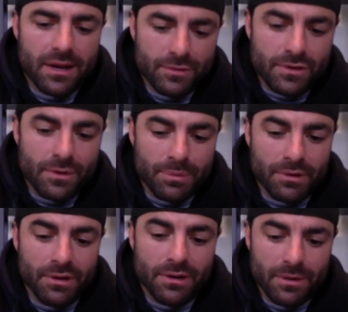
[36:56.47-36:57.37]
I was all
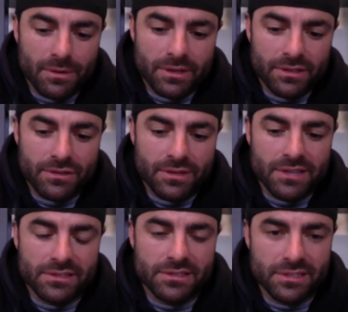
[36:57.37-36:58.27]
pro in
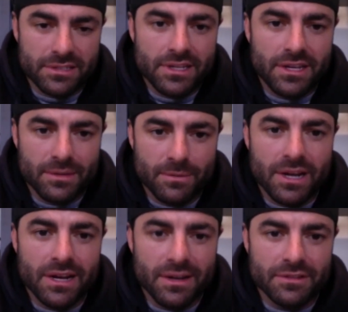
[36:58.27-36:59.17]
2016,
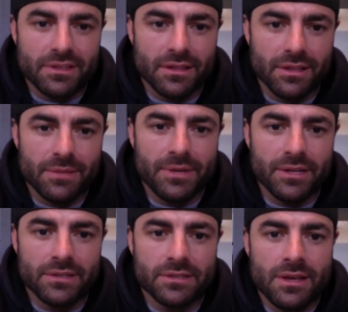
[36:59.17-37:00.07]
right after the Olympics,